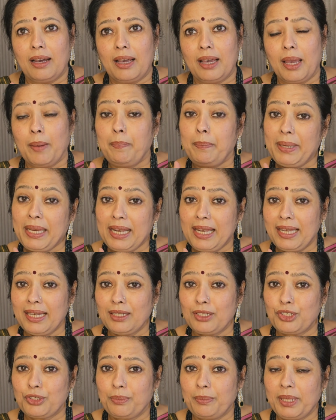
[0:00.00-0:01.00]

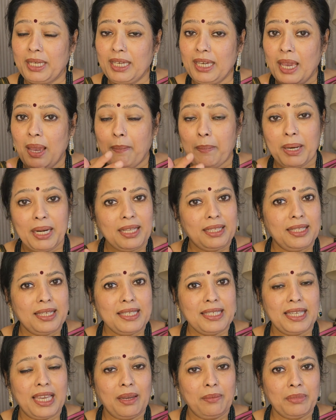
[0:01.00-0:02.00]
Appealing to me, but at the
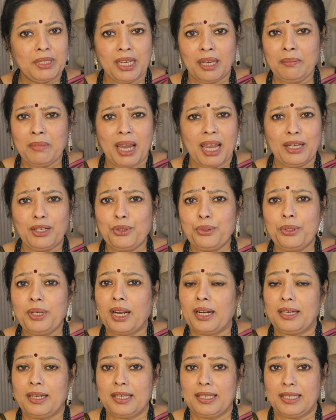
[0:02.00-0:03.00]
same time, I don't
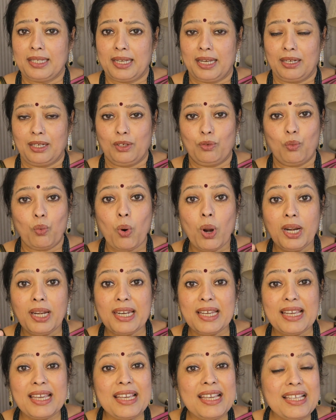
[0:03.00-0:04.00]
understand it.
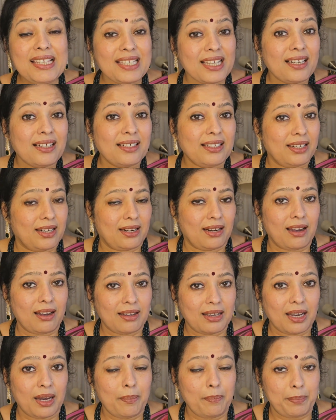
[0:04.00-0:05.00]
What is a
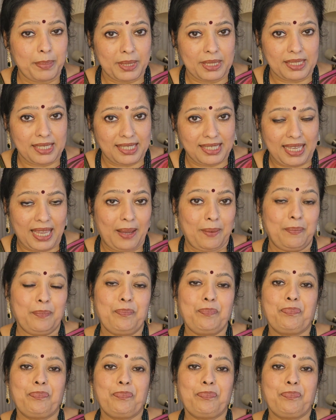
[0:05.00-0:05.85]
raga per se?